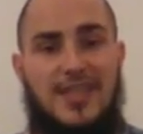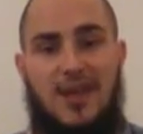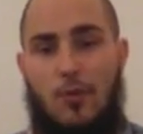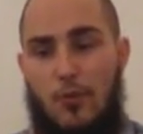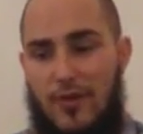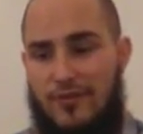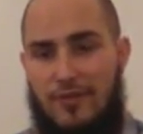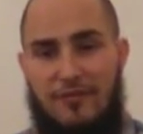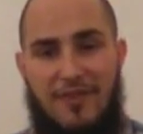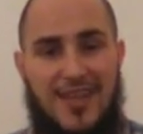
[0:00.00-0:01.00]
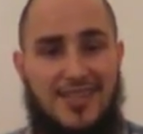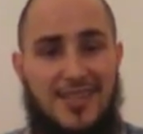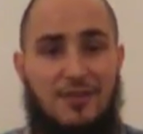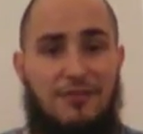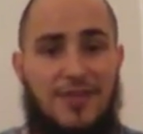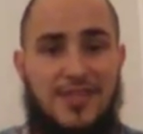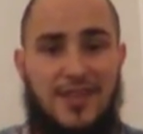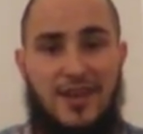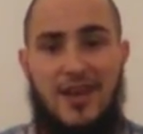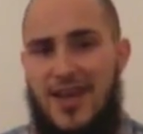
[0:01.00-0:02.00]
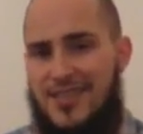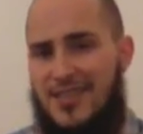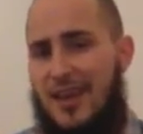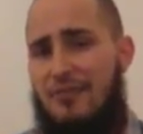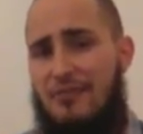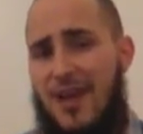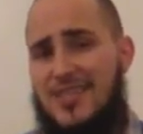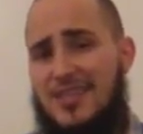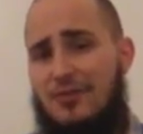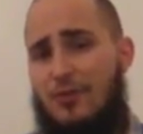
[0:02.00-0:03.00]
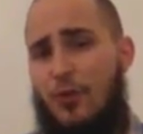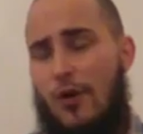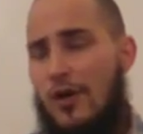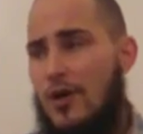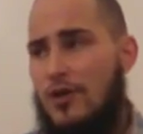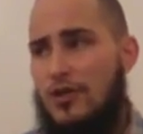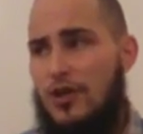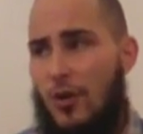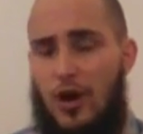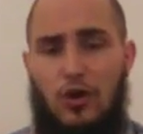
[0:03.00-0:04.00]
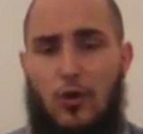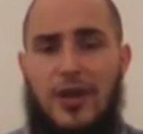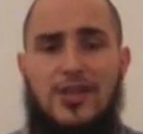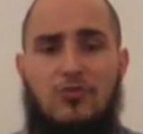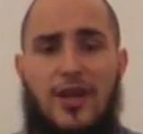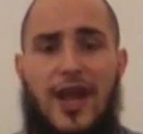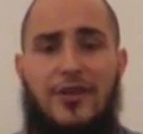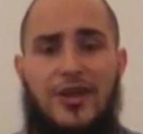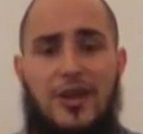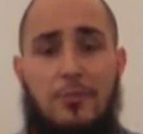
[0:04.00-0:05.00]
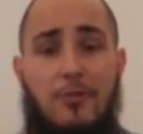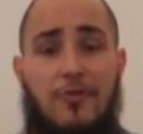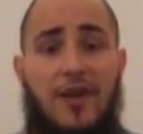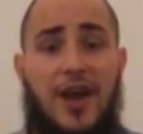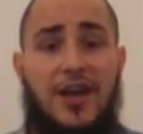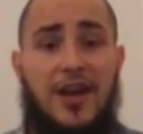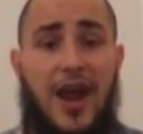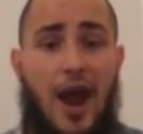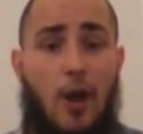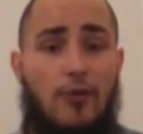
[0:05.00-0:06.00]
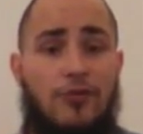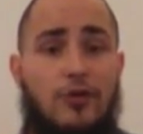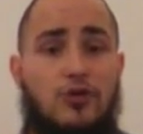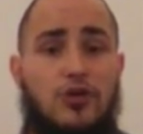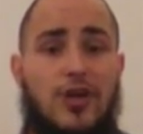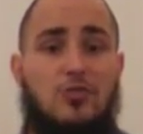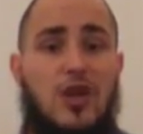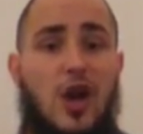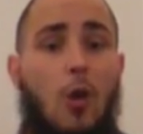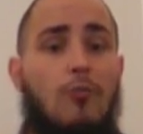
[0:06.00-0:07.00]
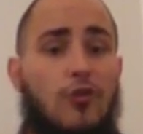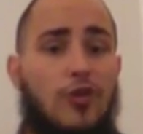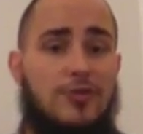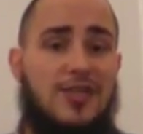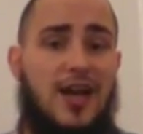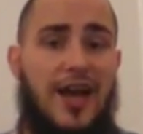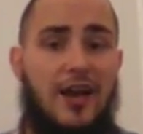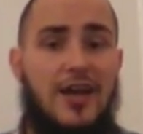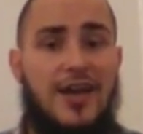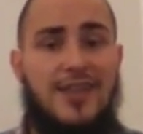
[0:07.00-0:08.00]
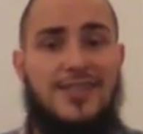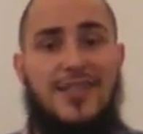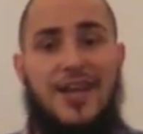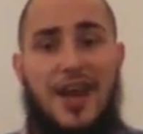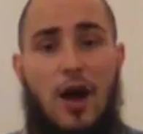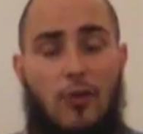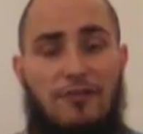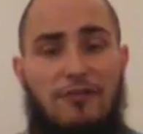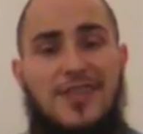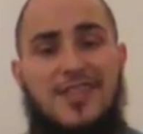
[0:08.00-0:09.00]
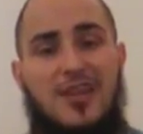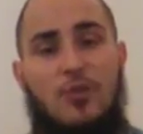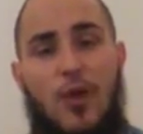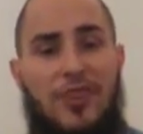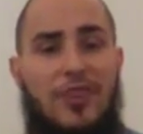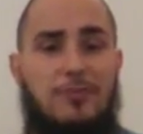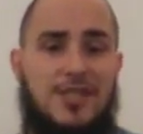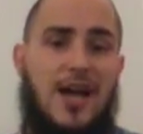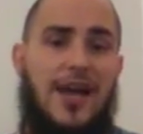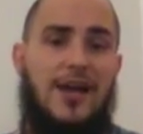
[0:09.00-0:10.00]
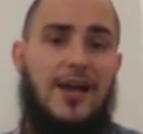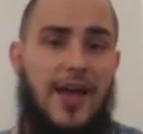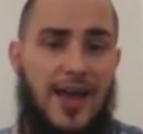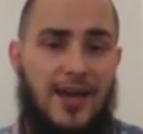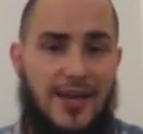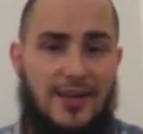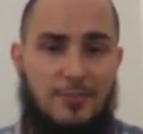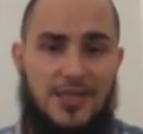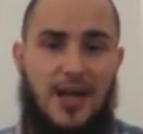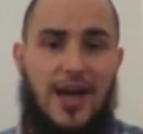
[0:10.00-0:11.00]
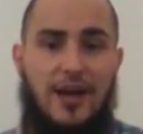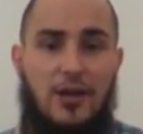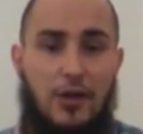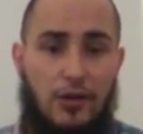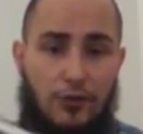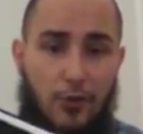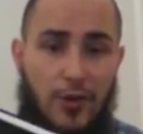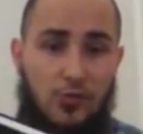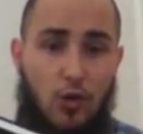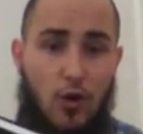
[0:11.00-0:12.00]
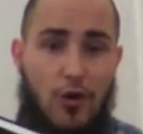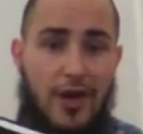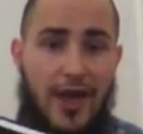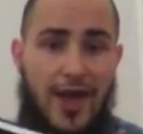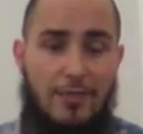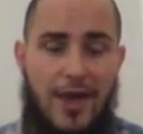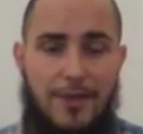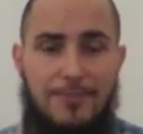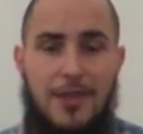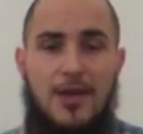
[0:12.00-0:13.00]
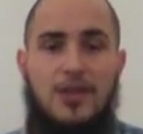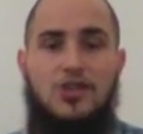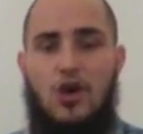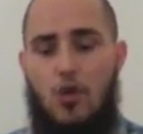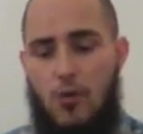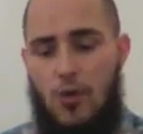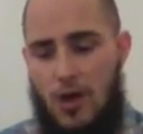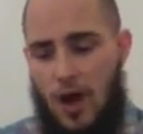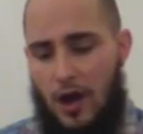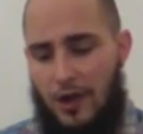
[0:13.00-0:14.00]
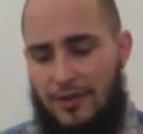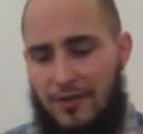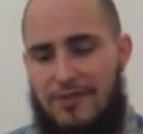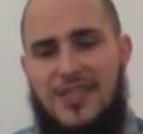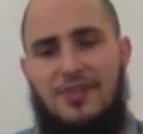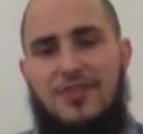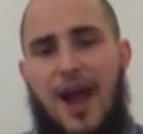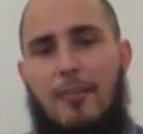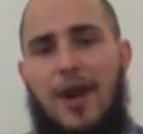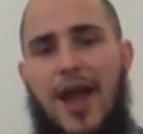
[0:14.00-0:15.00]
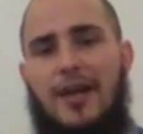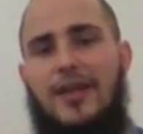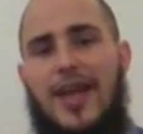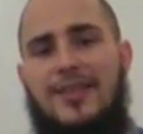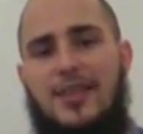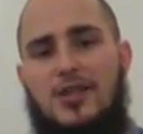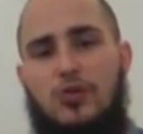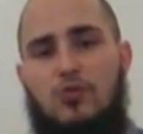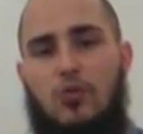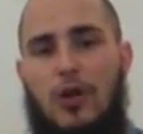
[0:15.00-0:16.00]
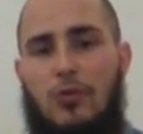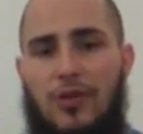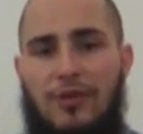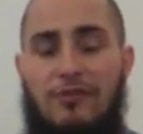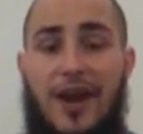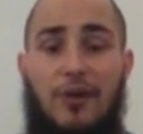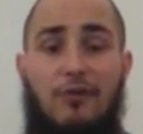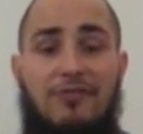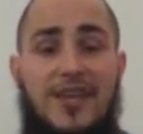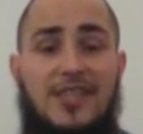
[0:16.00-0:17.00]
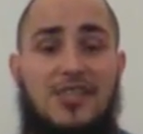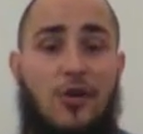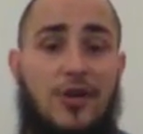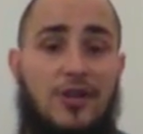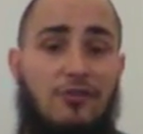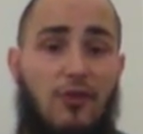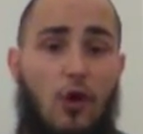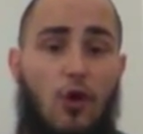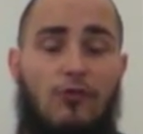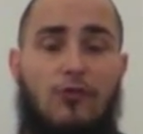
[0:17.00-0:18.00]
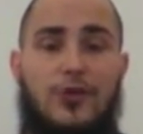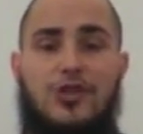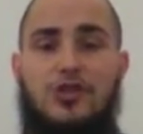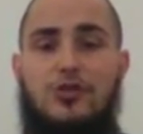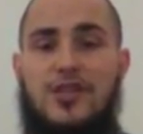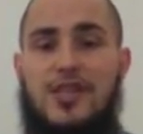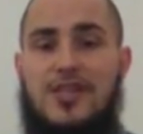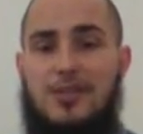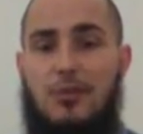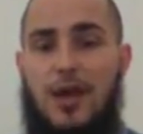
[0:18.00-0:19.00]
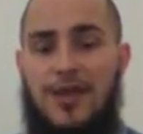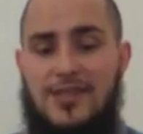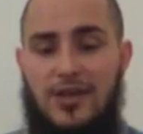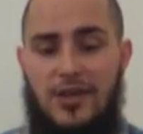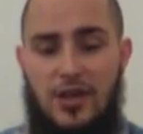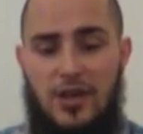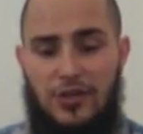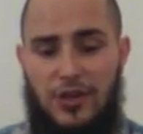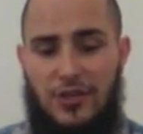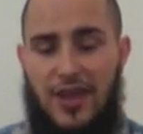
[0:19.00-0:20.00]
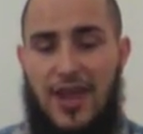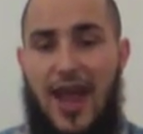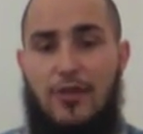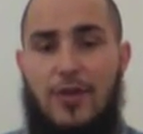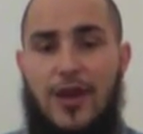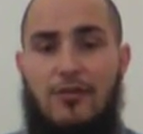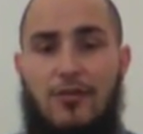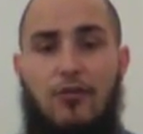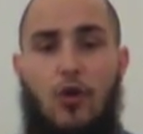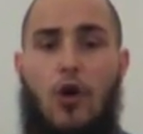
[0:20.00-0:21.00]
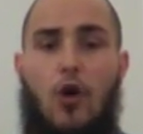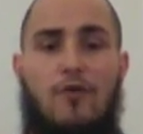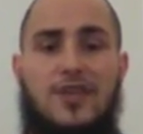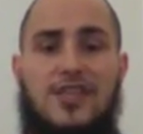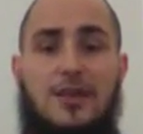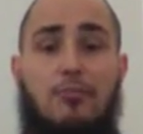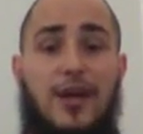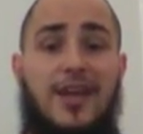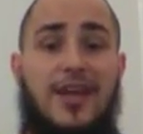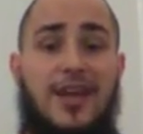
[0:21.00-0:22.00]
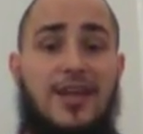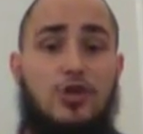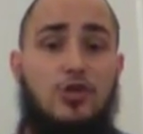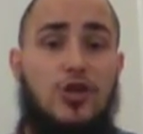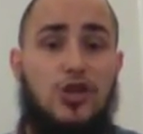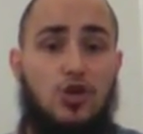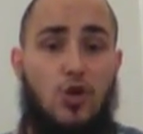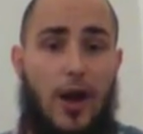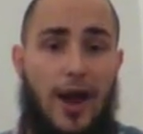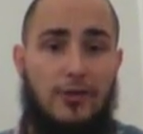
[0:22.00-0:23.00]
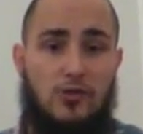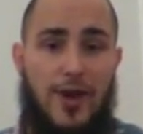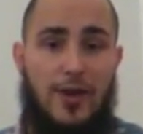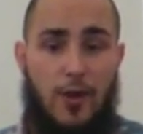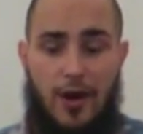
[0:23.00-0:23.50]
That's how we're moving from fasting to feasting. Instead of fasting for, you know, a glorious reality to be provided in our future as we hope for the Messiah, instead now we're feasting with the Messiah and in the Messiah through his word. Amen. So the Feast of Tabernacle, again, this was the final feast during the fall for the Jews, and this symbolized the gathering of the fall harvest and bringing it into the storehouse, right?